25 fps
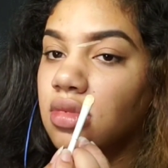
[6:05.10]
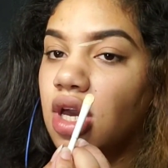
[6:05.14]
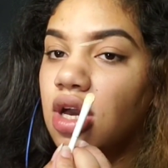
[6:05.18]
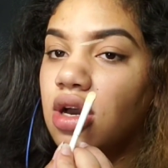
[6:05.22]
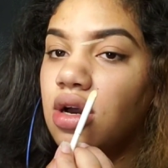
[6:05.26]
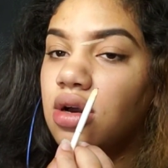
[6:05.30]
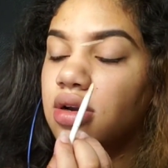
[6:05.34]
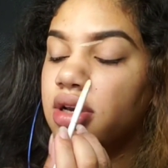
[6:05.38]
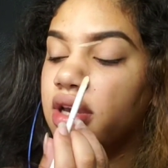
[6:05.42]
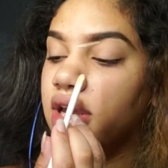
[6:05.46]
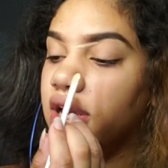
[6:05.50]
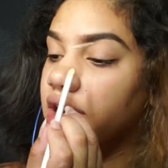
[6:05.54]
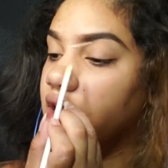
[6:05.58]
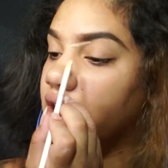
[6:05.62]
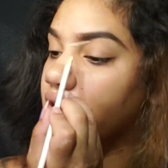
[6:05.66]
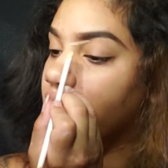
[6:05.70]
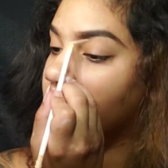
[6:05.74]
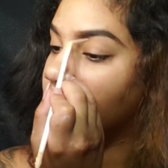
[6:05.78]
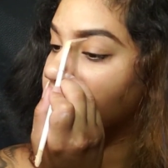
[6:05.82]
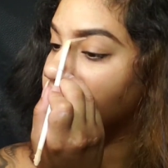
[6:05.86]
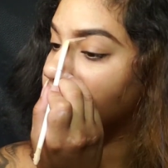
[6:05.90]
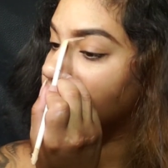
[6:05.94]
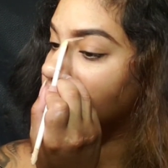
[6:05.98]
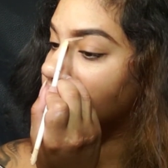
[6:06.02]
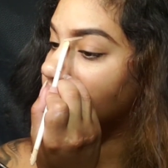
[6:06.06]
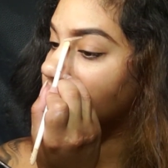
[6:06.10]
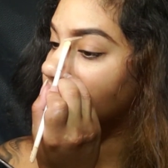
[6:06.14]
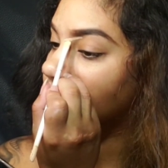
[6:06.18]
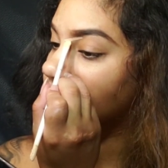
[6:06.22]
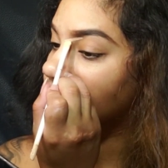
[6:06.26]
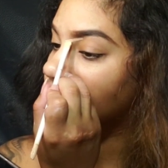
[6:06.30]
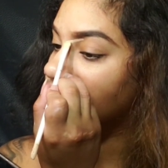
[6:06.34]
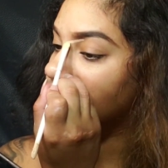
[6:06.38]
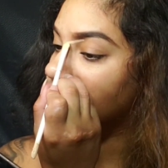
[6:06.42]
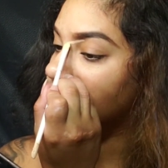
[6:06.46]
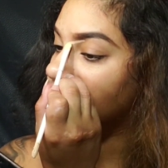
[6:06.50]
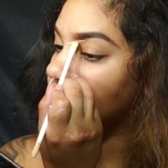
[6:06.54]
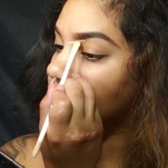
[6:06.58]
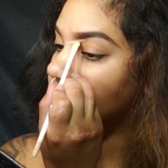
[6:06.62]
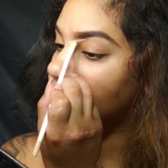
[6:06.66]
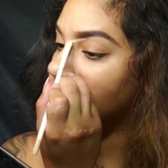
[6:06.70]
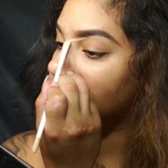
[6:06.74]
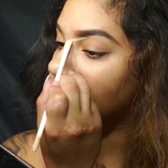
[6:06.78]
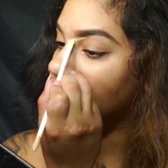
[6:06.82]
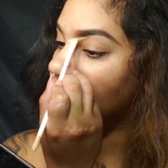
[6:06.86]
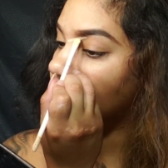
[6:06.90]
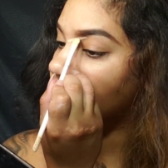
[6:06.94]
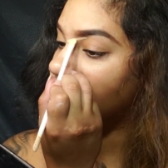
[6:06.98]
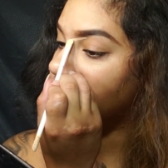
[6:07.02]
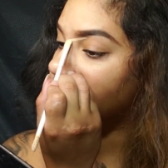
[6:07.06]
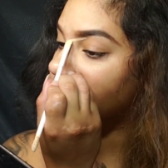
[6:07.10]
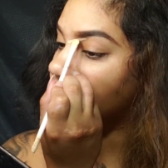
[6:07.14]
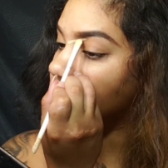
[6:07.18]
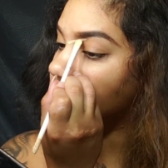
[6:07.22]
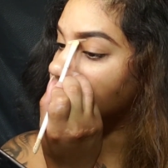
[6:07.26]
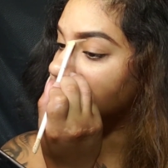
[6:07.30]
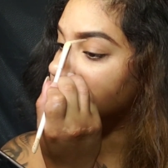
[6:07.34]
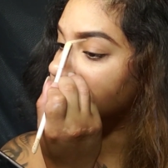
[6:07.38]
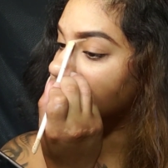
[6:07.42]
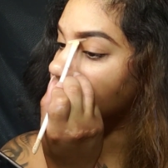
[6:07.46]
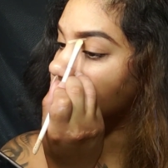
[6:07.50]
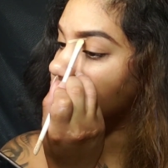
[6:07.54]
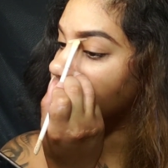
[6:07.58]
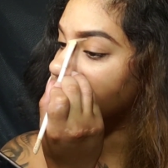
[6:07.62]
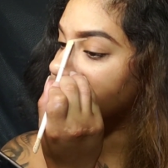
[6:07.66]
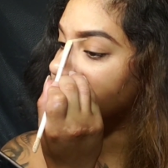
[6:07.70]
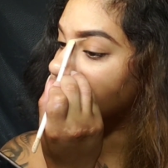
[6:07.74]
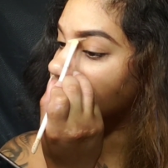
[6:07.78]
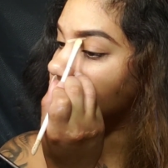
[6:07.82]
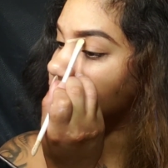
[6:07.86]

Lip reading: Okay. I fucks with it.